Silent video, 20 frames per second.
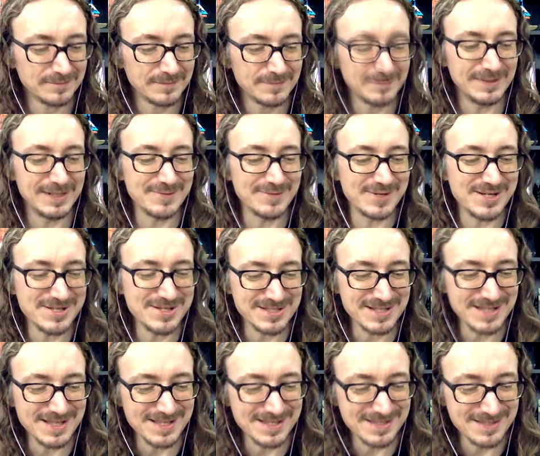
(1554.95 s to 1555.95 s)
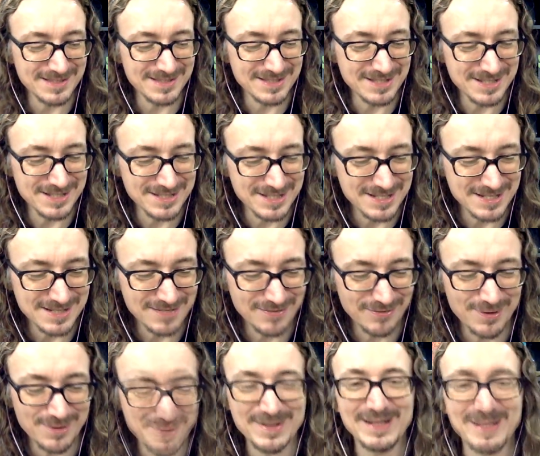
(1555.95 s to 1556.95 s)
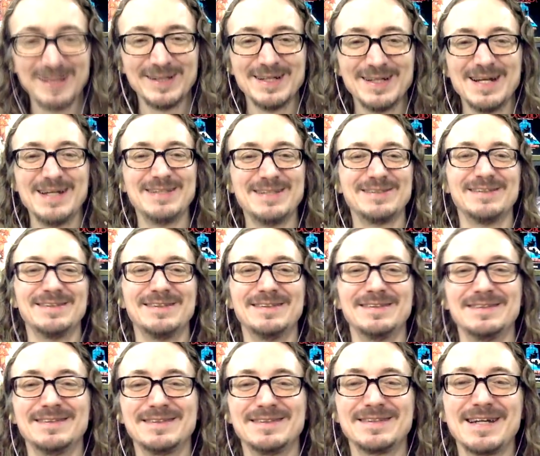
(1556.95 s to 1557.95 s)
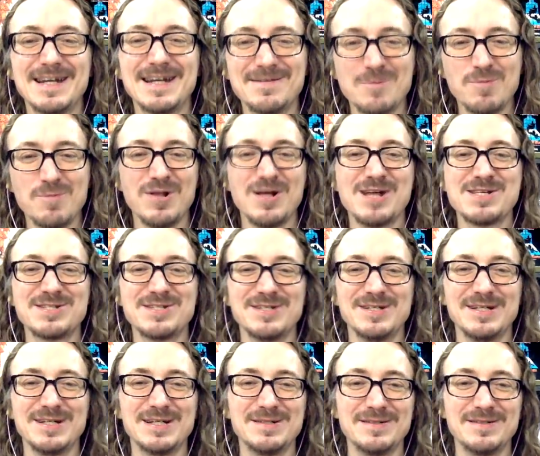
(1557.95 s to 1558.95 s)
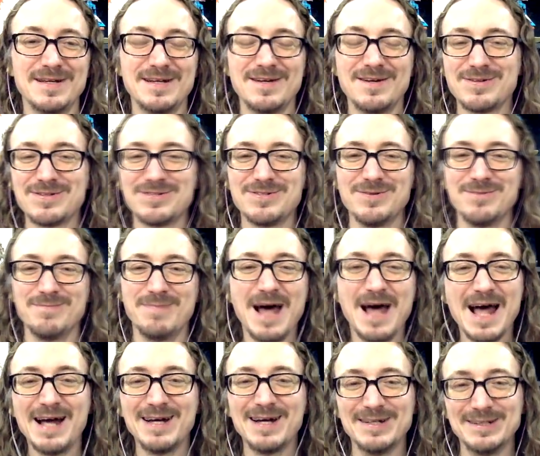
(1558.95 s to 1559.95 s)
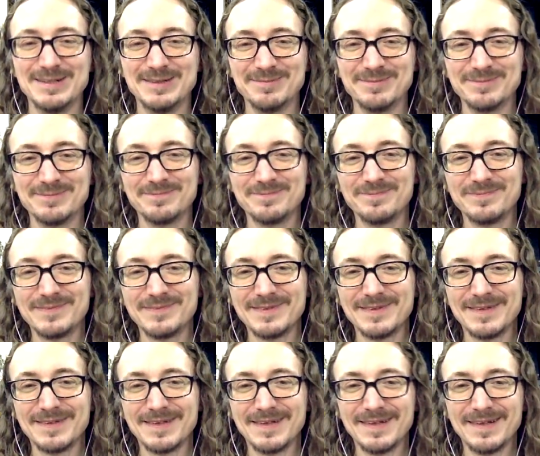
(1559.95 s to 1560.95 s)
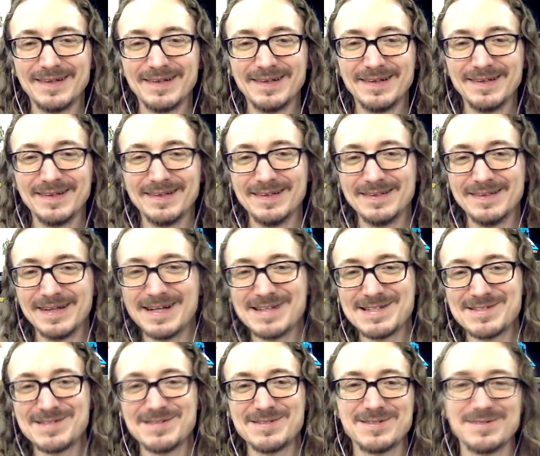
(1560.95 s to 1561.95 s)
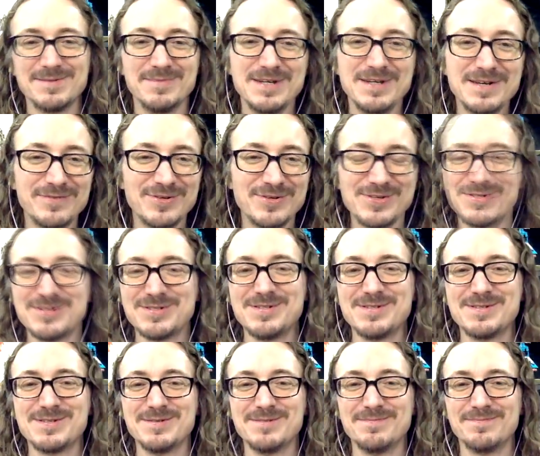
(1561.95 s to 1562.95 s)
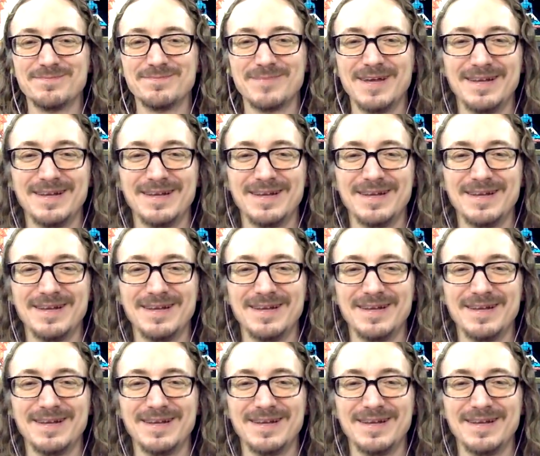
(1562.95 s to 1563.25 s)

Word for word: But anyway, you say that the C64 Amiga days is, is kind of a blessing and, and also baggage. And, you know, I guess there's some evils and some